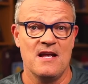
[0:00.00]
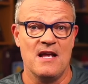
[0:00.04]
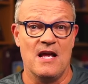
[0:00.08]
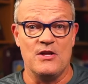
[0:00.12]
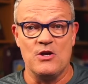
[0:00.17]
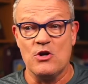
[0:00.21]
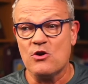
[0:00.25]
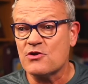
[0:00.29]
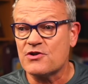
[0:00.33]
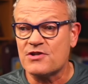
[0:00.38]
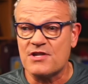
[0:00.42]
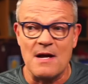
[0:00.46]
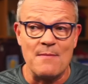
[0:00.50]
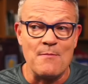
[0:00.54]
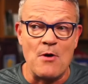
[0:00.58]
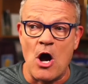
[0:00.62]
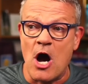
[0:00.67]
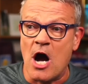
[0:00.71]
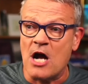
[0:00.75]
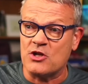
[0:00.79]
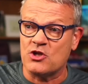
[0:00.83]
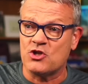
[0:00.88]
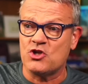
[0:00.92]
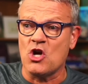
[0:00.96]
and you're some
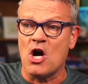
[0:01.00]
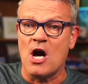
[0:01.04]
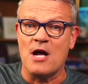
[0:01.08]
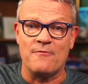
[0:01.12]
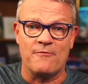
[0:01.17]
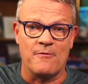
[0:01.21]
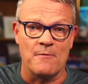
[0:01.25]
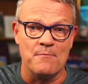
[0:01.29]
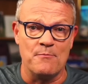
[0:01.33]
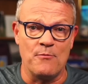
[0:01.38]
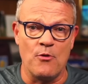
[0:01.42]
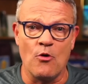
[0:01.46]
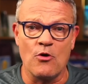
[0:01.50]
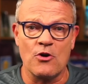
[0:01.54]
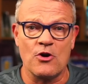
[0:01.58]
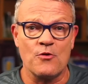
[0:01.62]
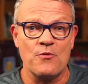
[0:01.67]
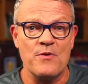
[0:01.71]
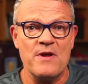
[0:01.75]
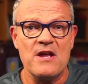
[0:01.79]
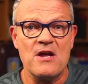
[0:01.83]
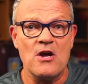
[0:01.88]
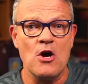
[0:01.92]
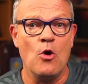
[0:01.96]
hotshot from
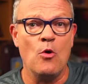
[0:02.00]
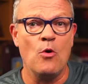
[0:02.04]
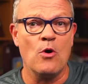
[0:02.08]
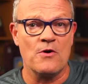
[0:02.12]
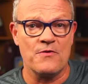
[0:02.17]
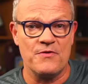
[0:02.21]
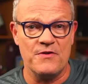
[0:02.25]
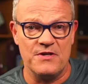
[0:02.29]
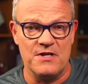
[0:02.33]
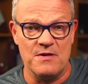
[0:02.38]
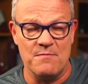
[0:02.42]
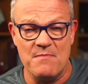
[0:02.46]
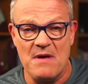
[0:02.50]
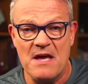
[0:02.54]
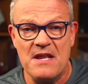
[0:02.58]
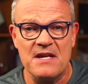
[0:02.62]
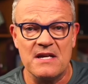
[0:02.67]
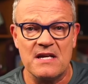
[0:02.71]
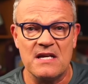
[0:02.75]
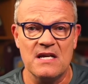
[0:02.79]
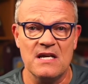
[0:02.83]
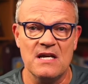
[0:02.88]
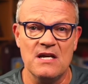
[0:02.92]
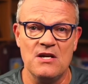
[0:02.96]
Puerto Rico or the
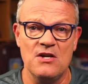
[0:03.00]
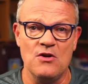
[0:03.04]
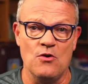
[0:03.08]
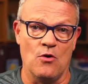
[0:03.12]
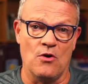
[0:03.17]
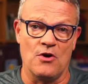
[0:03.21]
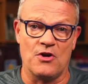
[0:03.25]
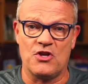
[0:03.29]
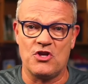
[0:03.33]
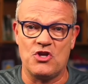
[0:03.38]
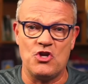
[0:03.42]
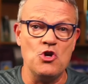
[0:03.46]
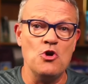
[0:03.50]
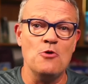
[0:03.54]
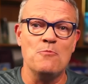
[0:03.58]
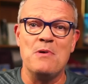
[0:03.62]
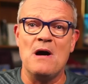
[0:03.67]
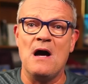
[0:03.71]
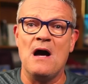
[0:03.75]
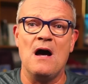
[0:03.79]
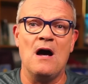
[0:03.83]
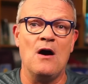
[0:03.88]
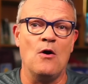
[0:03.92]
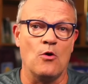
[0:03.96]
Dominican or
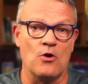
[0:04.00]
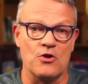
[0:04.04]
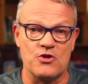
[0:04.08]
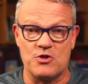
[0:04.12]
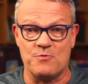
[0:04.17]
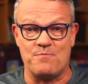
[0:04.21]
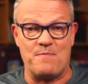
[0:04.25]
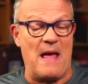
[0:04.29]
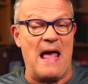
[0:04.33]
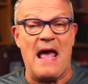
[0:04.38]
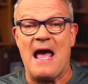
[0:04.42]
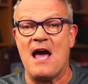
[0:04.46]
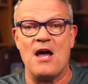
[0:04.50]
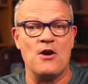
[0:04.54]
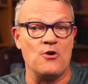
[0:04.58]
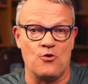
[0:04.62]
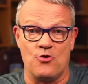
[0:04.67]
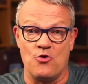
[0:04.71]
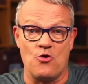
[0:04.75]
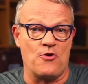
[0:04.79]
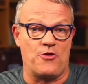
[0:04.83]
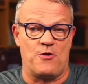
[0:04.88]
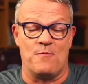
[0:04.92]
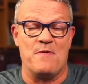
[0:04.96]
Cuba or Japan
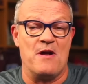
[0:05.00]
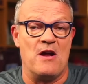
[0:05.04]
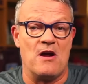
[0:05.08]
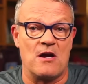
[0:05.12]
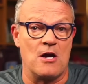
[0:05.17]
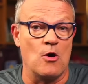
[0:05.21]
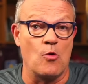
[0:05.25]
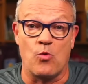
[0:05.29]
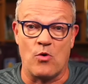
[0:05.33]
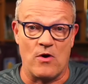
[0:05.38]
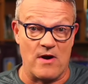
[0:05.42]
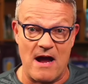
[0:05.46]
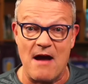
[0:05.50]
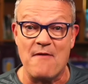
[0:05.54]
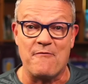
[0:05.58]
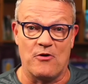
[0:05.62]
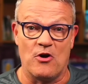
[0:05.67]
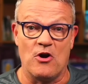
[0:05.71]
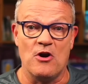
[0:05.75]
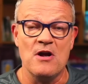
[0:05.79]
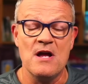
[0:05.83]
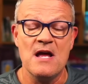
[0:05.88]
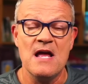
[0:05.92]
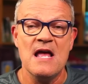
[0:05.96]
or North America,
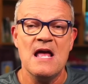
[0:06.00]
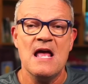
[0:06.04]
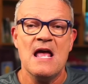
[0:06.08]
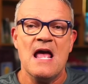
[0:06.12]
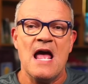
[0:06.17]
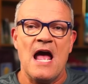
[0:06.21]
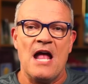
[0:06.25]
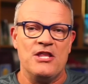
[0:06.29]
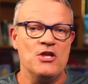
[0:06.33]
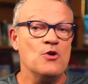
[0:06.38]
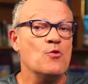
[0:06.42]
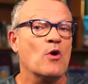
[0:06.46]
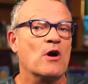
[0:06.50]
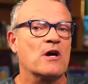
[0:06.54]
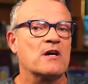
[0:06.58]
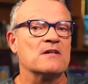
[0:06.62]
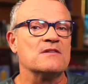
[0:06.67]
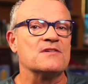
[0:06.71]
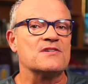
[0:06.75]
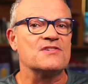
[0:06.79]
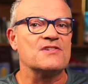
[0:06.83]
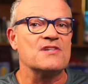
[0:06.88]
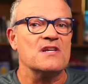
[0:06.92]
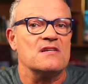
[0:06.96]
wherever, and you are
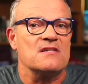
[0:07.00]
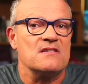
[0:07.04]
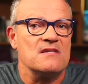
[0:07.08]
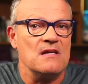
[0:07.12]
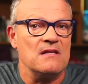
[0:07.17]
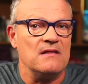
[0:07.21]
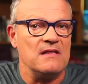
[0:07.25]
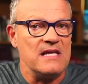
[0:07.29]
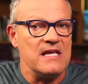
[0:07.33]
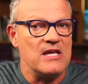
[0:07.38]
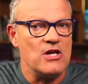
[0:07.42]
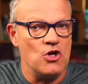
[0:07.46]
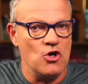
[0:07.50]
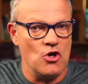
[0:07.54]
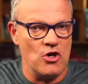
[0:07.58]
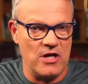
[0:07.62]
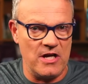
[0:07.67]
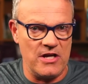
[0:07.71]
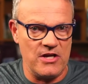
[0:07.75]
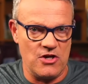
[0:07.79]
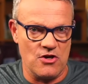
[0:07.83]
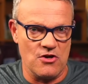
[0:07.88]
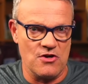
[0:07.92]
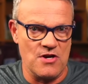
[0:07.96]
consistently
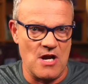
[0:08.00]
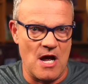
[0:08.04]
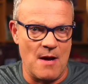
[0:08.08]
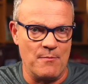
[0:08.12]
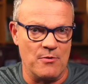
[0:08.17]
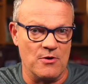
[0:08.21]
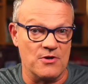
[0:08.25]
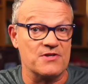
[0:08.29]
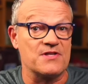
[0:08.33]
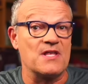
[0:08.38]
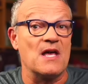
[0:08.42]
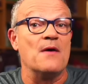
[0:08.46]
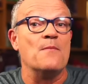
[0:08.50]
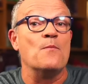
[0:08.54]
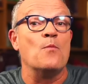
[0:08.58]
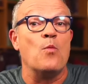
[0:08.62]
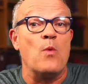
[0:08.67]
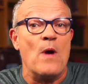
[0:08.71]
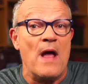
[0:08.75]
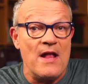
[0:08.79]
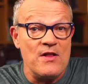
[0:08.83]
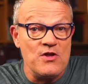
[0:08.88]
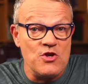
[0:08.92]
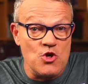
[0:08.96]
good at your numbers, then
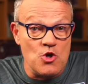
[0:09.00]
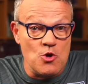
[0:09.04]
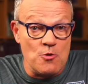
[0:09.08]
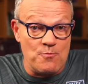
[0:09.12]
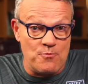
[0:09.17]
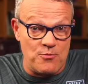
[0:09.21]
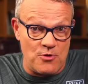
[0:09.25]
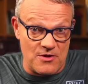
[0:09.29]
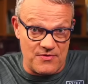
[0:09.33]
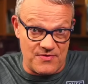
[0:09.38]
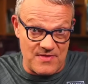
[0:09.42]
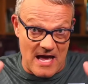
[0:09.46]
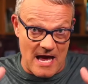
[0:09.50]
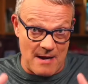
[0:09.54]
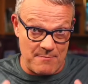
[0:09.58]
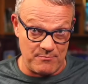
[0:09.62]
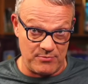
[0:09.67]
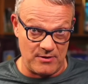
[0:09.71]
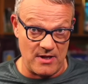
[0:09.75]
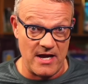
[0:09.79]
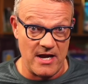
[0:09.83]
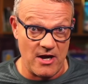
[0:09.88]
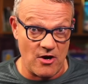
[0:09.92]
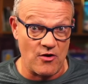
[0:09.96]
when you put
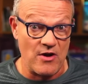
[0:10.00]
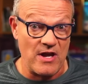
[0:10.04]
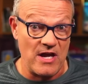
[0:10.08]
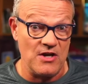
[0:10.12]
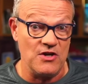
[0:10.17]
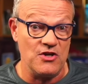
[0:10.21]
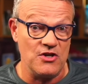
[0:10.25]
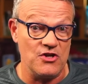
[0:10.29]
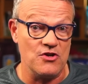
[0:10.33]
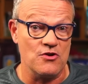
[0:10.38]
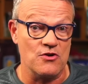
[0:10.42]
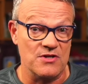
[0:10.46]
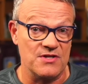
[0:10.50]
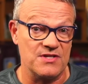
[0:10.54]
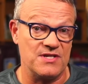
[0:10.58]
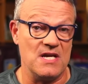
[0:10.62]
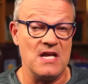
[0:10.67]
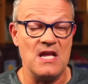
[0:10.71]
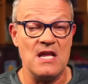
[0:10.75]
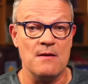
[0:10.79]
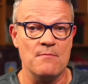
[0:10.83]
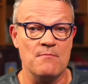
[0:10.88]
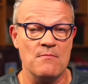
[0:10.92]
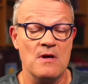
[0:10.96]
that player into your
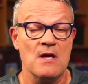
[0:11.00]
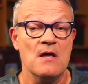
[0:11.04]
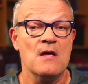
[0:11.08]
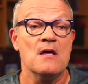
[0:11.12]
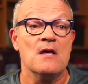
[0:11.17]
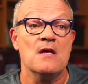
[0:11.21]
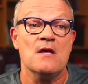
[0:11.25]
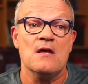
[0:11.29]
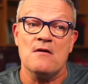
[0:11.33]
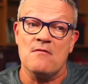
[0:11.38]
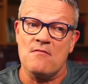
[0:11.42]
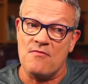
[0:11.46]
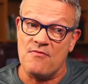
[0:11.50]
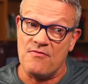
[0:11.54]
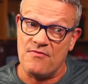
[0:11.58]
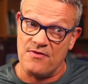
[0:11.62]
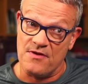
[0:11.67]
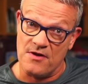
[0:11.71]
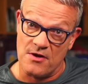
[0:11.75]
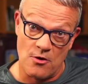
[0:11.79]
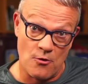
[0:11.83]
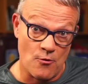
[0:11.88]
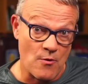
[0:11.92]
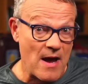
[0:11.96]
team,
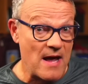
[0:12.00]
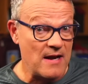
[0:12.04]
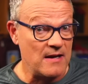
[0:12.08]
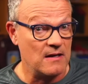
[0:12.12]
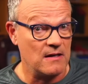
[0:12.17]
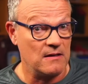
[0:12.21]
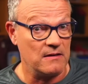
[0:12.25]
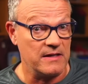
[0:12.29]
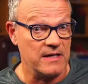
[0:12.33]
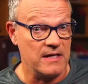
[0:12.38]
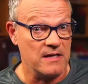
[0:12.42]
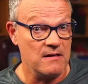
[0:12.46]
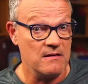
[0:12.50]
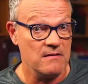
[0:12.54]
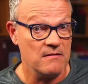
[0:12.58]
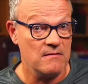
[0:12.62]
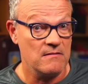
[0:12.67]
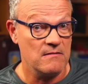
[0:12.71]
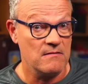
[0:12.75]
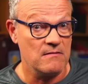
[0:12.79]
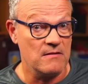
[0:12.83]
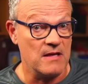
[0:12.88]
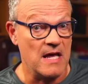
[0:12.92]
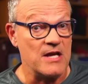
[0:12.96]
theoretically,
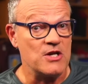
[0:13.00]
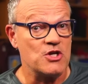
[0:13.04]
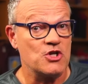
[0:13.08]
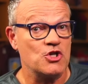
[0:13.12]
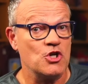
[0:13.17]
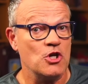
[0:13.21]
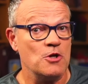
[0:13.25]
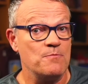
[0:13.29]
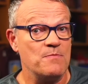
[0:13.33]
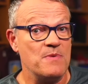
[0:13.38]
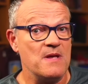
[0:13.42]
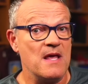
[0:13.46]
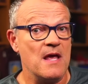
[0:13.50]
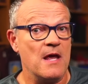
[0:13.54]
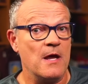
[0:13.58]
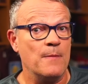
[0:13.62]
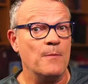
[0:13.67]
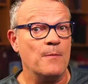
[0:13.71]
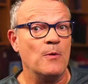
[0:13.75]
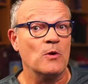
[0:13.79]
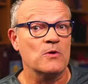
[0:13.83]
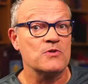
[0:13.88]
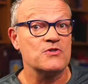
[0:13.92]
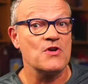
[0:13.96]
they should be
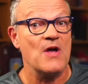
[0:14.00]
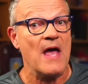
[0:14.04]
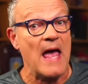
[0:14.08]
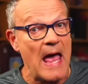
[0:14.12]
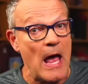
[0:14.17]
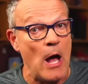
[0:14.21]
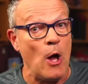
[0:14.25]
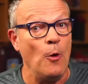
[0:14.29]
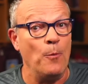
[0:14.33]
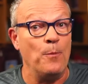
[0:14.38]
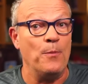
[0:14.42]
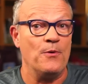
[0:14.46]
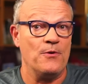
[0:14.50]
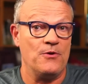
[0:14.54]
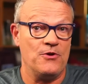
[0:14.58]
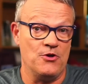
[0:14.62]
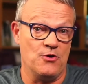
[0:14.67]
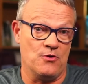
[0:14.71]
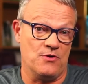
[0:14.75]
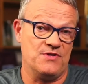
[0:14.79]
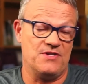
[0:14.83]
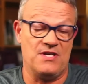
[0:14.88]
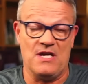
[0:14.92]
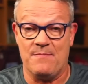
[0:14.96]
able to help
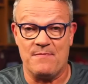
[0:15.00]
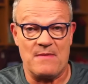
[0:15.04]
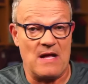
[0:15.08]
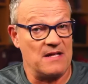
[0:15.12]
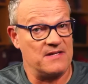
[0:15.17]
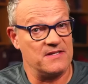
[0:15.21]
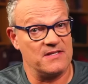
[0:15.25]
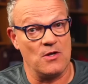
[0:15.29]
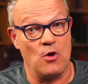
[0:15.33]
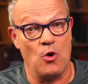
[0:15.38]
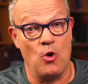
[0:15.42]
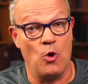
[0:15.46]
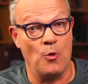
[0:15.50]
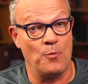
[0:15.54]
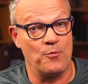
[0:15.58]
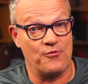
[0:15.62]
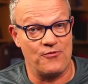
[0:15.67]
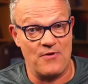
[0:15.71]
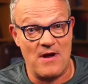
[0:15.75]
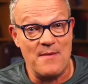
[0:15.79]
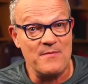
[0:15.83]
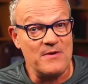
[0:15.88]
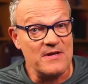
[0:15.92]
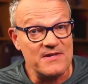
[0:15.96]
your team. That's the whole
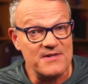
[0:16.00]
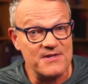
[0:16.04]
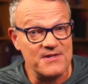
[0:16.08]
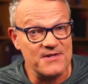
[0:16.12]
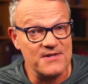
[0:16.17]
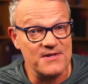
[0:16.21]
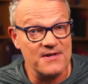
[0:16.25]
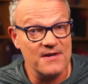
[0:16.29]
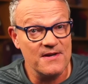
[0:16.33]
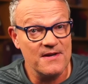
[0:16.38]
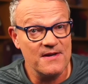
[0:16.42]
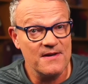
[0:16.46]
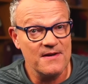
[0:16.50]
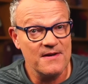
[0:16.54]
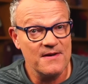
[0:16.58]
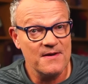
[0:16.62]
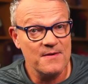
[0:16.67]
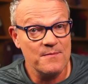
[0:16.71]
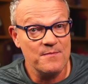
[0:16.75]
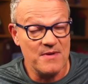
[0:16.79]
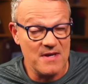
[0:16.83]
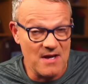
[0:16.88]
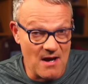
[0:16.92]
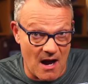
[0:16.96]
premise
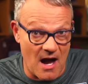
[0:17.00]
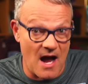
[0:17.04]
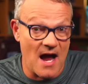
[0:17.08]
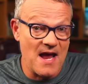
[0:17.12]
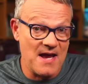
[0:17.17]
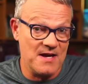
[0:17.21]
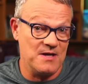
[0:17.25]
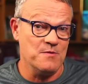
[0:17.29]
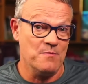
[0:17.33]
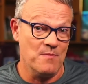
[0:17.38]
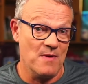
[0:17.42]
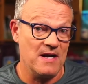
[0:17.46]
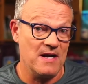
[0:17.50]
behind